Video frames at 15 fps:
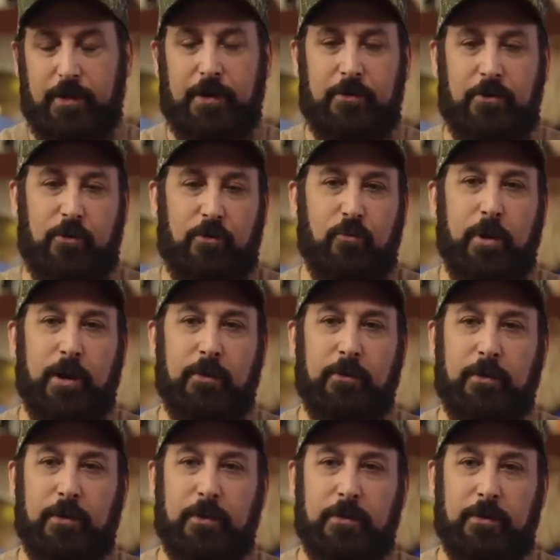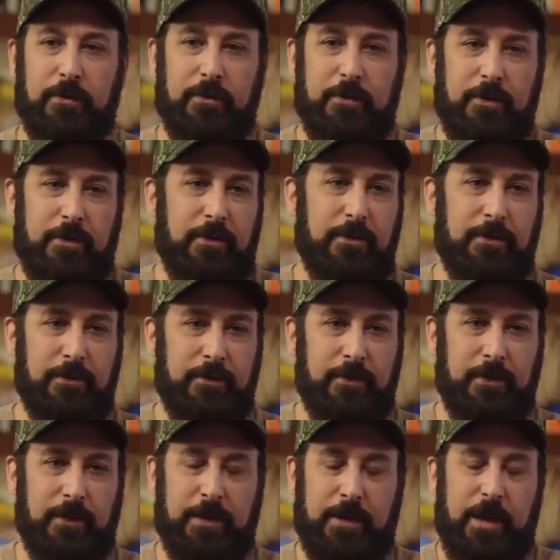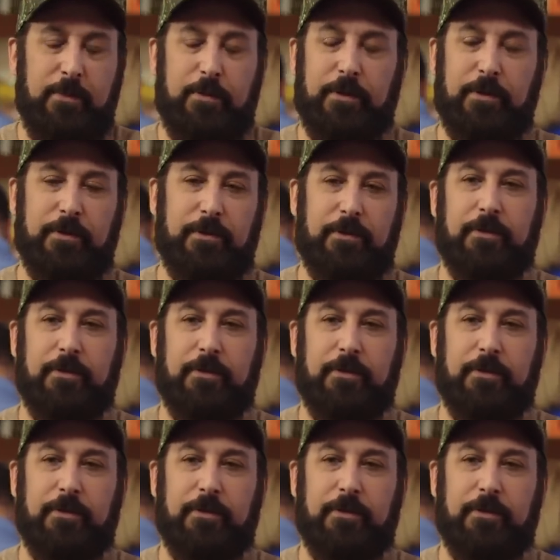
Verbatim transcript: it's just the way that the, it happened.